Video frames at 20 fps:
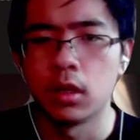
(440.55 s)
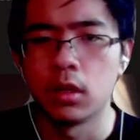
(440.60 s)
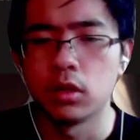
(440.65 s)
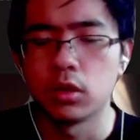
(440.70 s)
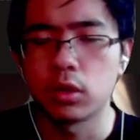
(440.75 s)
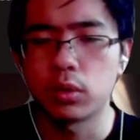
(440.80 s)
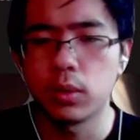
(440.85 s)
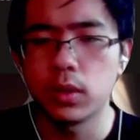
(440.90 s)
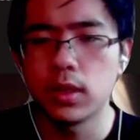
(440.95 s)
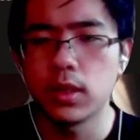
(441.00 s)

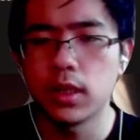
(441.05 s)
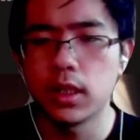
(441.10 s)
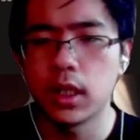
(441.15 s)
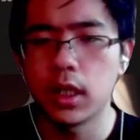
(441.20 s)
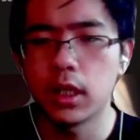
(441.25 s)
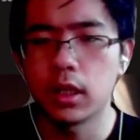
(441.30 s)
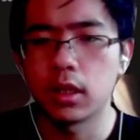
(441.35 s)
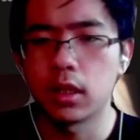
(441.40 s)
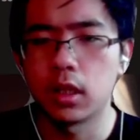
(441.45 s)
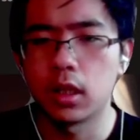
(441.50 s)
So queen
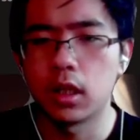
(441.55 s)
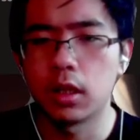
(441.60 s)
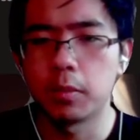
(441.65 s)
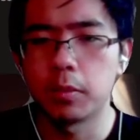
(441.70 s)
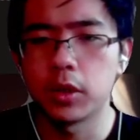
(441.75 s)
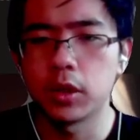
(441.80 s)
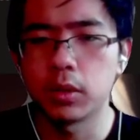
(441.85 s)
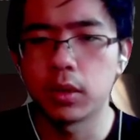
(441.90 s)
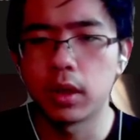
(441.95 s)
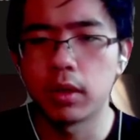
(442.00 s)
c8,
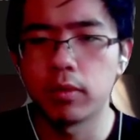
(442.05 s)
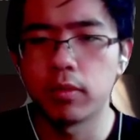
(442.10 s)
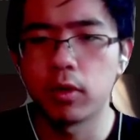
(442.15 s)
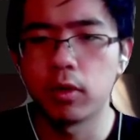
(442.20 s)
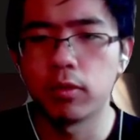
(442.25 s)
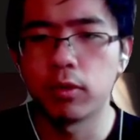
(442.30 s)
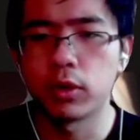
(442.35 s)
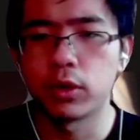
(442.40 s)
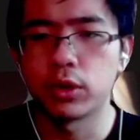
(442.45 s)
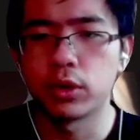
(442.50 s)
bishop to f4,
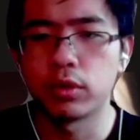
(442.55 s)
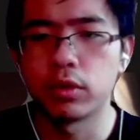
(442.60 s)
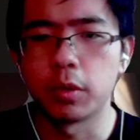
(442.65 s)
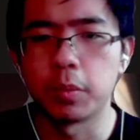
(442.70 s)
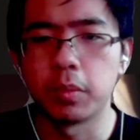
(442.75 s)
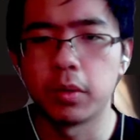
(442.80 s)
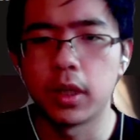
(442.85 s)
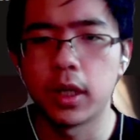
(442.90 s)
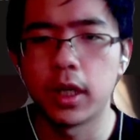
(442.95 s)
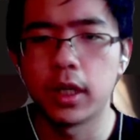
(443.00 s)
following through the
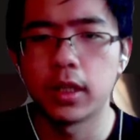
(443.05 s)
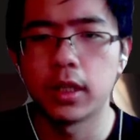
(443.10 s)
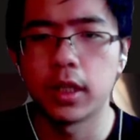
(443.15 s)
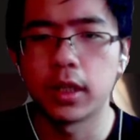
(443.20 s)
plan,